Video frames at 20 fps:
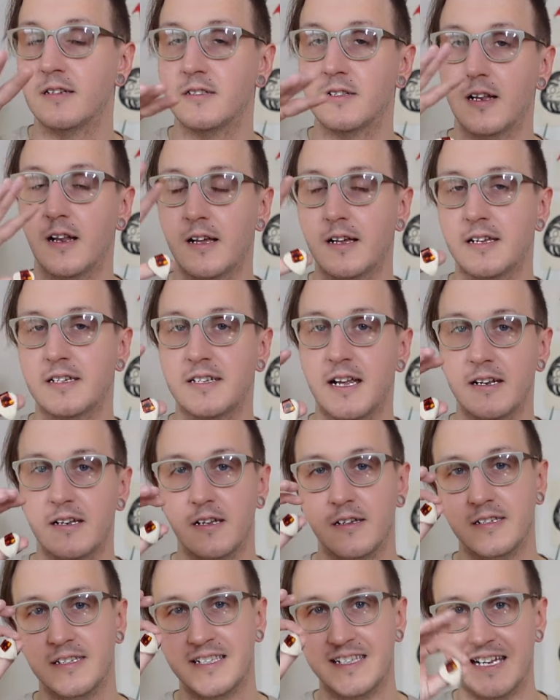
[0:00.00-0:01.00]
So like I said,
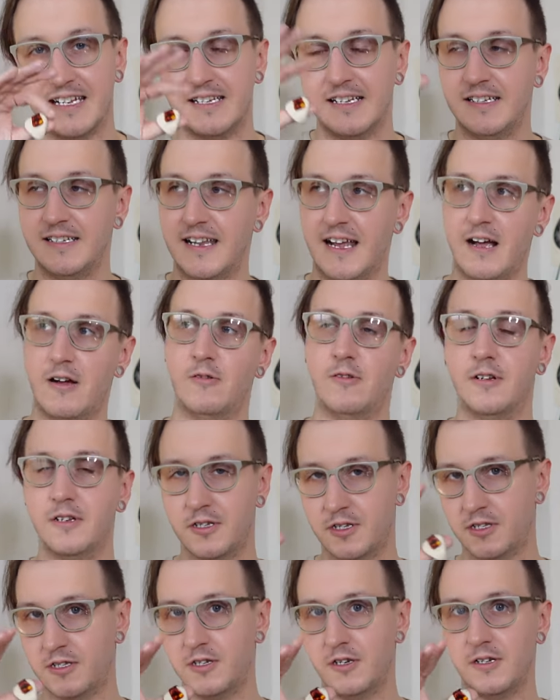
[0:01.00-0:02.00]
sitting down and
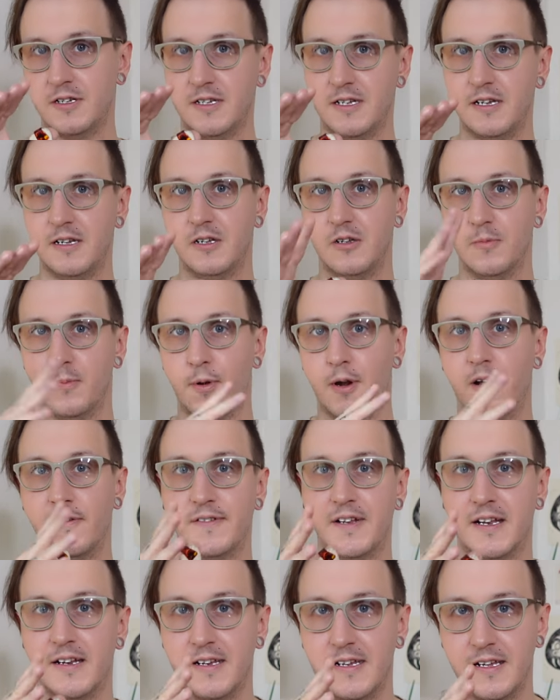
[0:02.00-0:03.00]
studying your pull-off
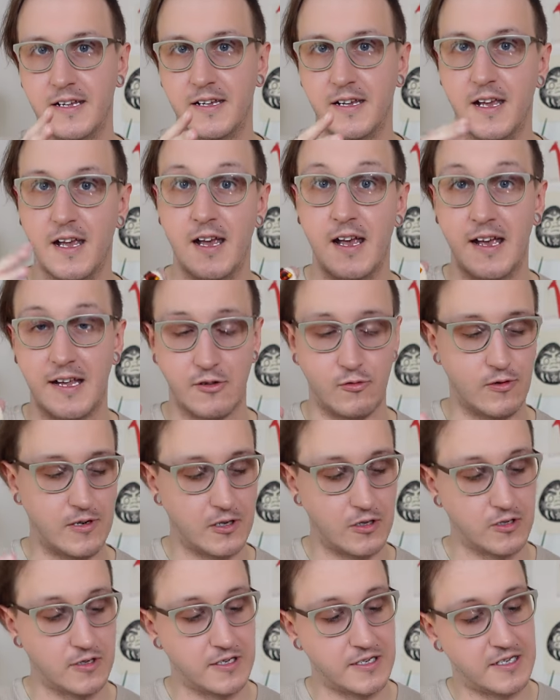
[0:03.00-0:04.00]
technique is a really
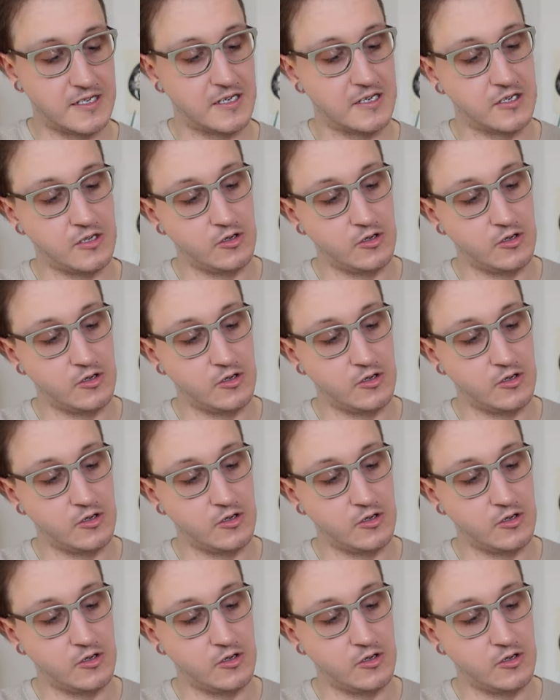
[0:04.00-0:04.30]
good idea.